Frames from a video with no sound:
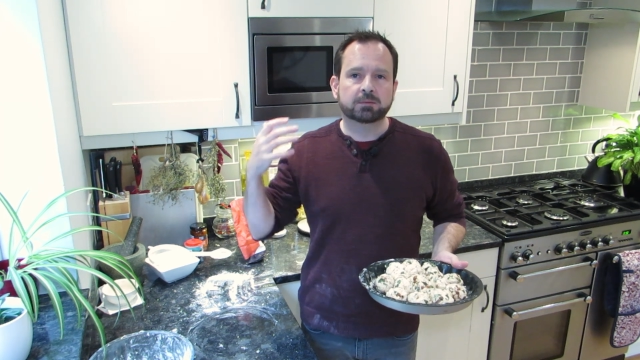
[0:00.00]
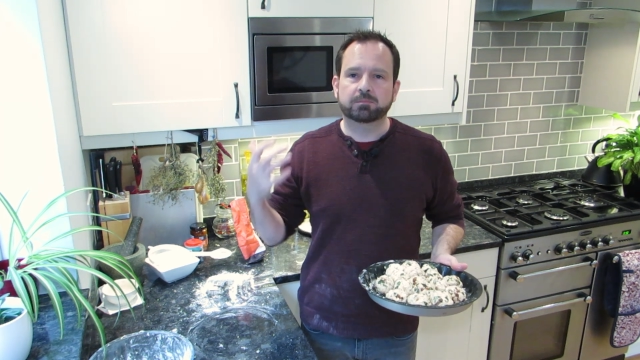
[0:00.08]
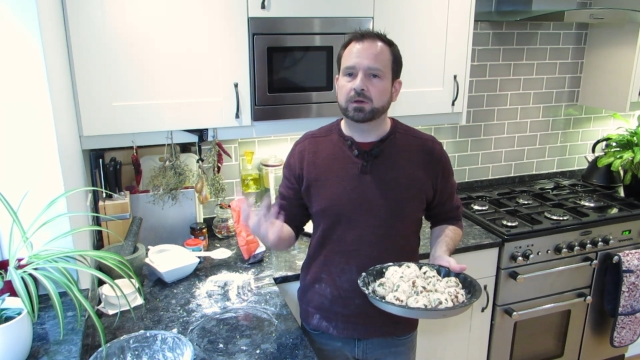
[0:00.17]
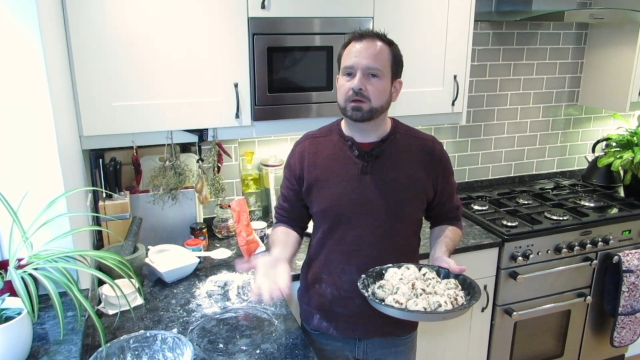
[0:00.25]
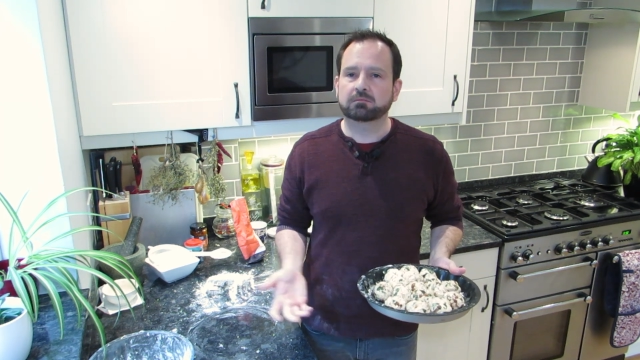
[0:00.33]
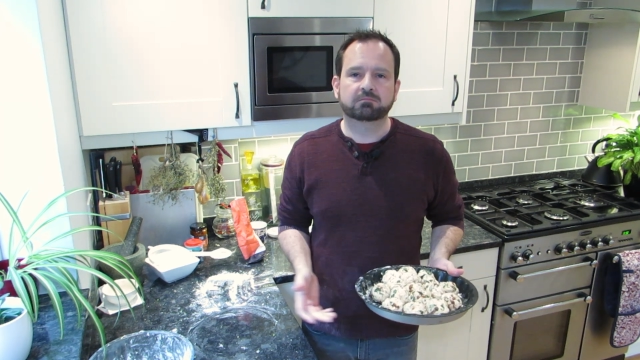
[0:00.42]

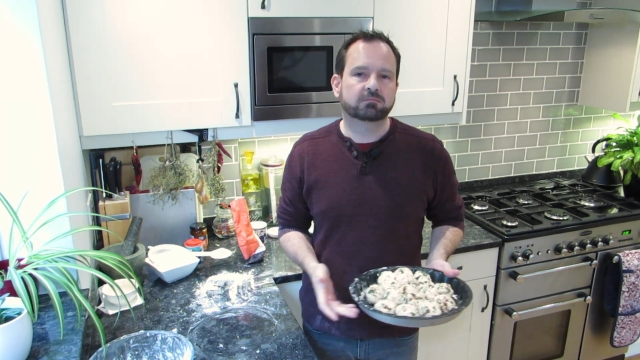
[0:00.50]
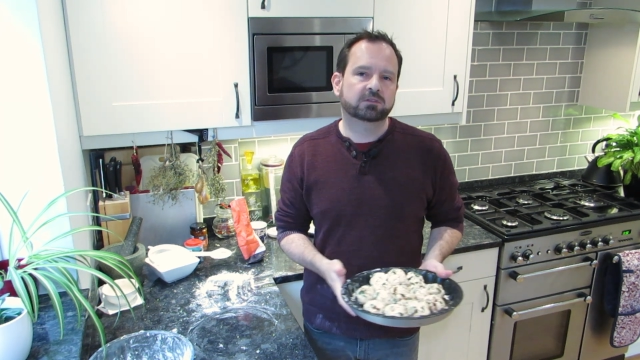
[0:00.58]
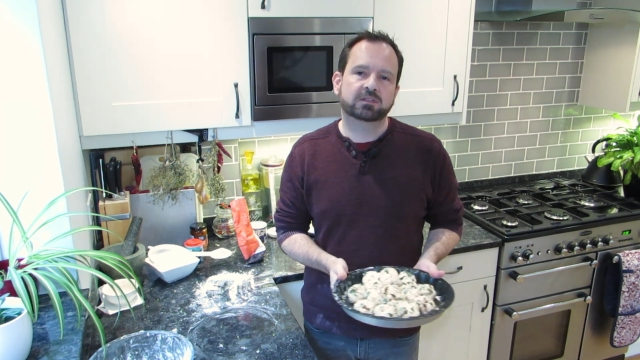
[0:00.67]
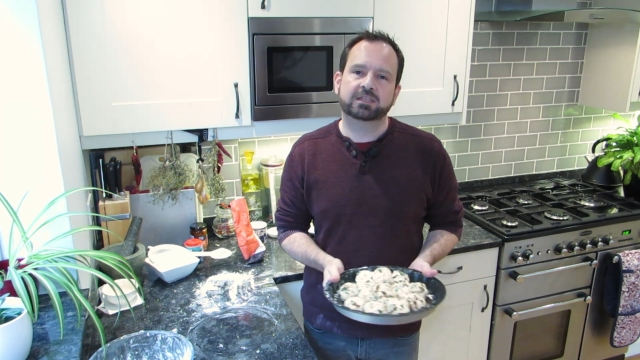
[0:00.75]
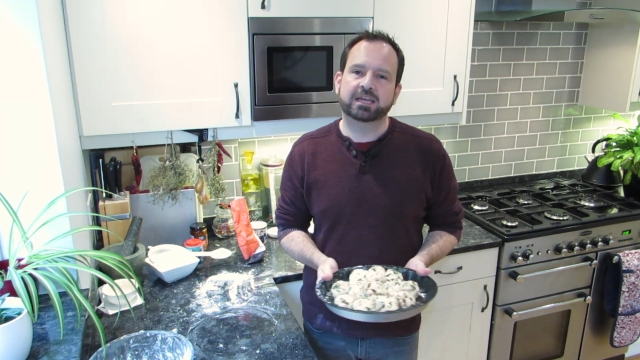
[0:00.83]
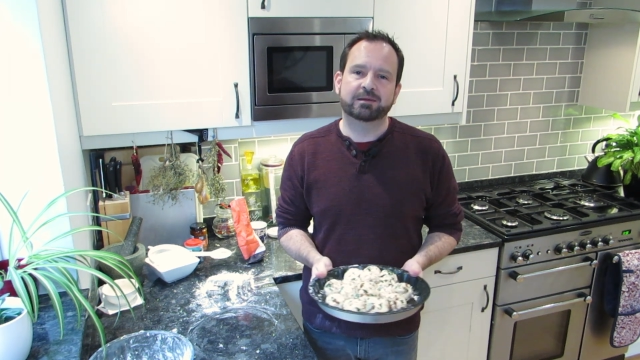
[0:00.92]
but
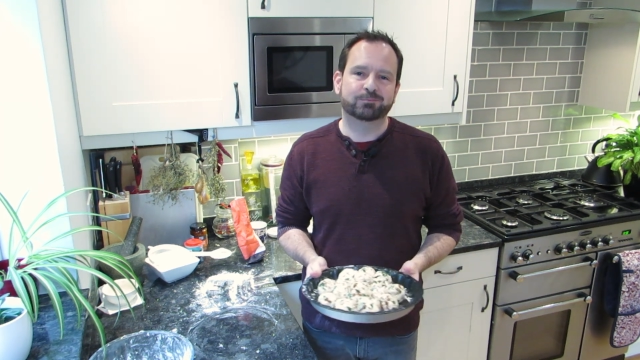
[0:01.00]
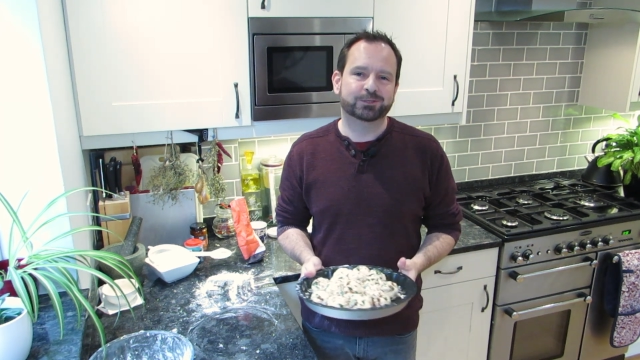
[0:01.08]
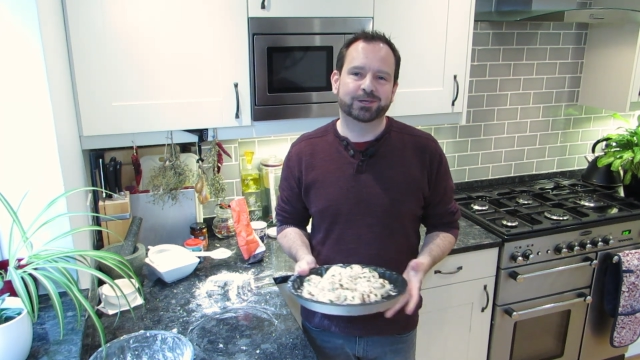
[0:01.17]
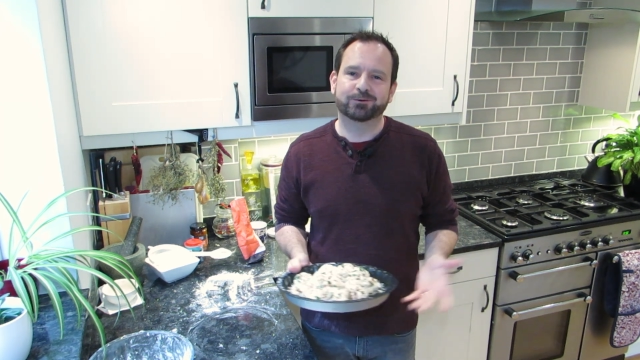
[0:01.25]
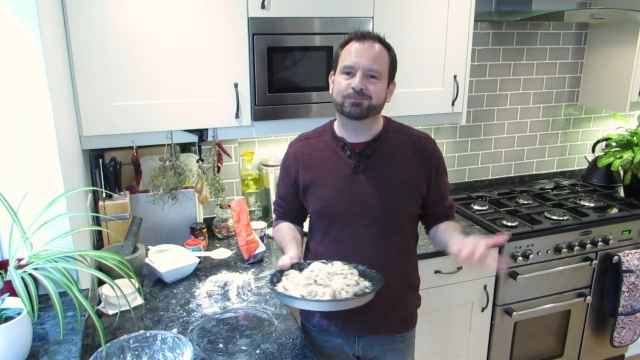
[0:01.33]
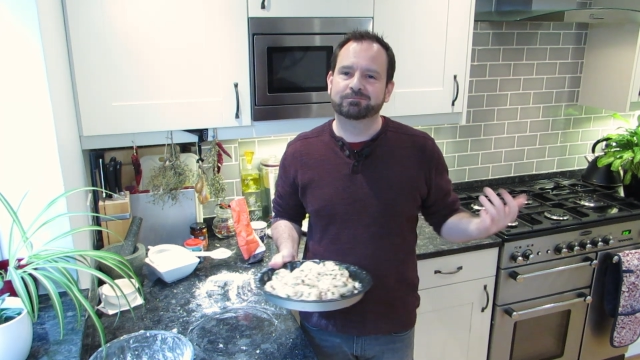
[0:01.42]
the end
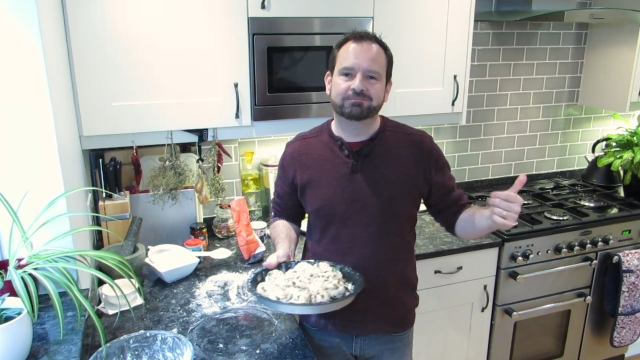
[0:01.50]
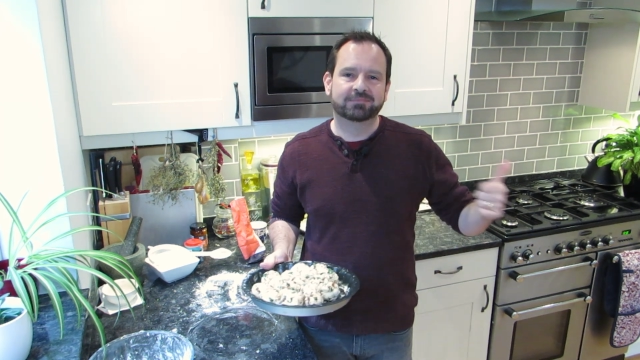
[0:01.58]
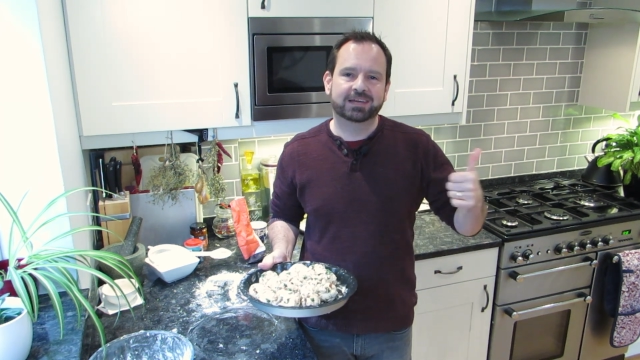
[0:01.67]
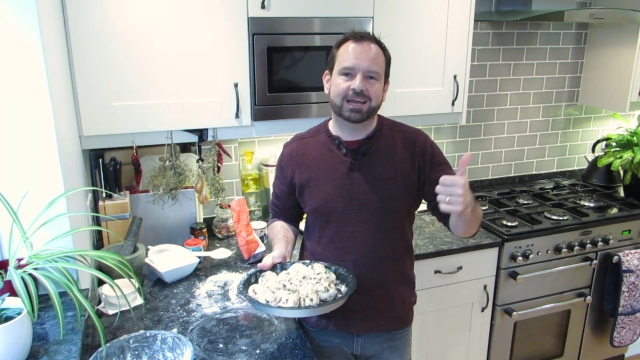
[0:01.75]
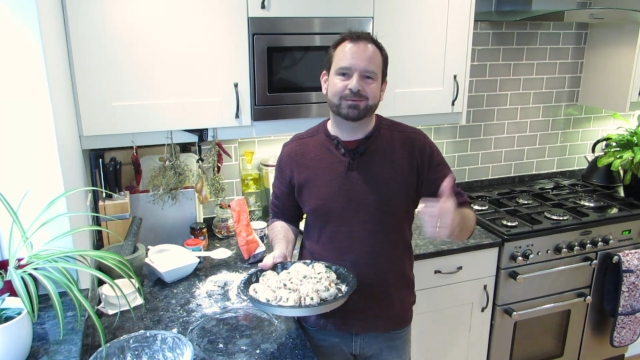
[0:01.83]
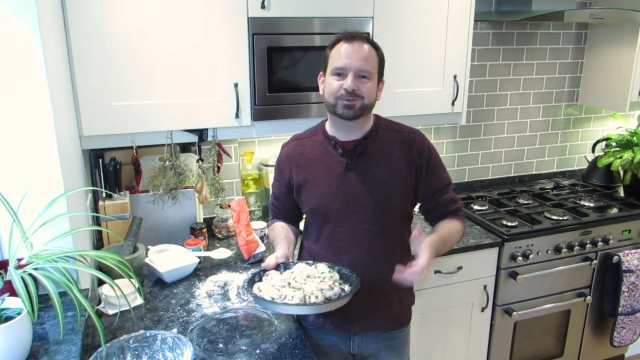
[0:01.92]
result,
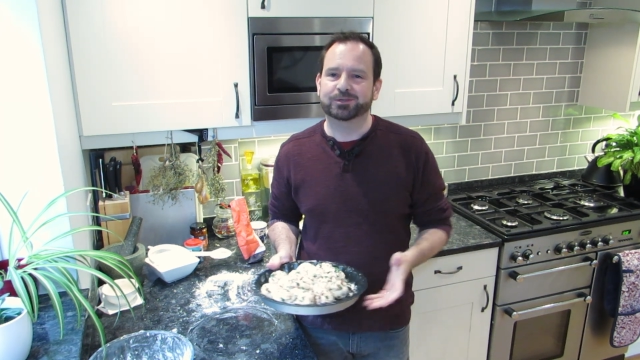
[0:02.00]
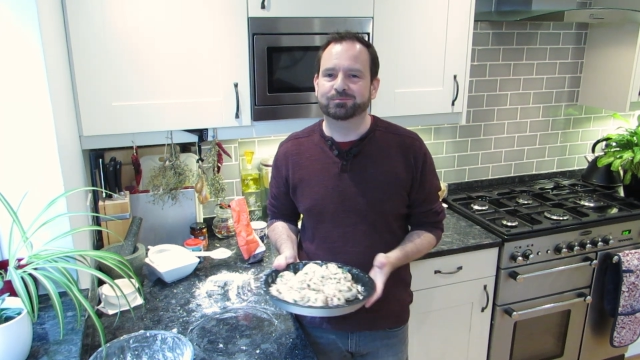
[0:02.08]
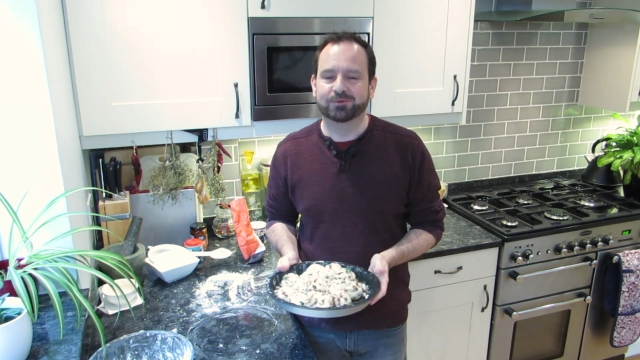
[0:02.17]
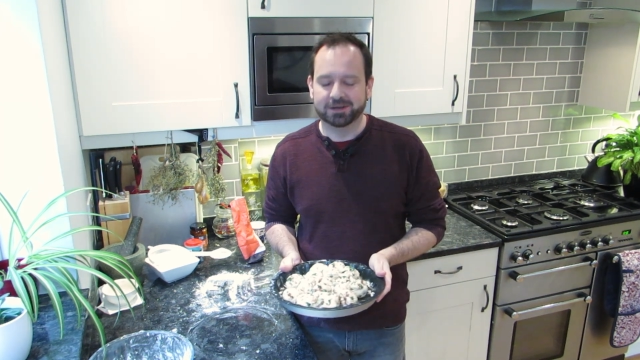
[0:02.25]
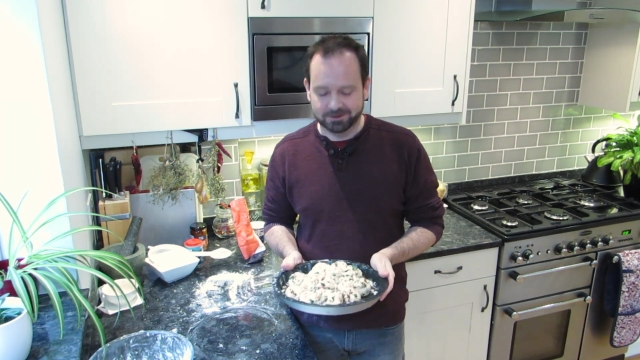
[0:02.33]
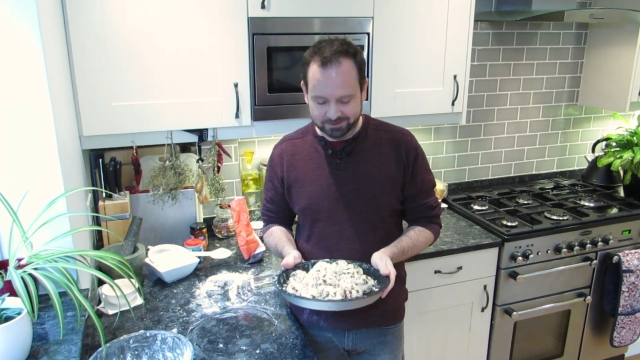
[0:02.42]

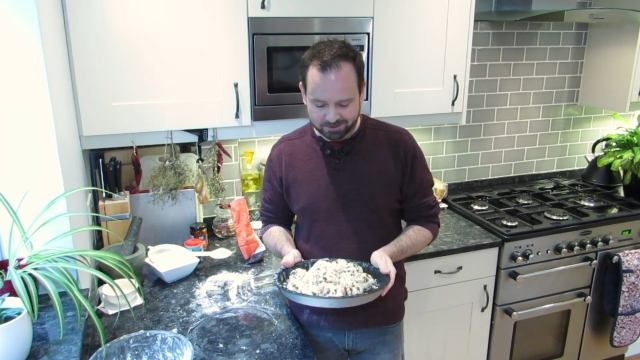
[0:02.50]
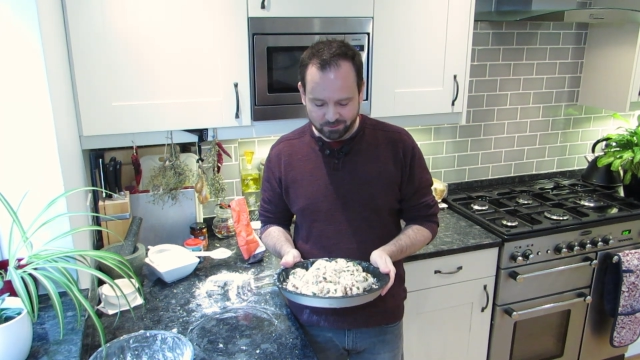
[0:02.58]
absolutely brilliant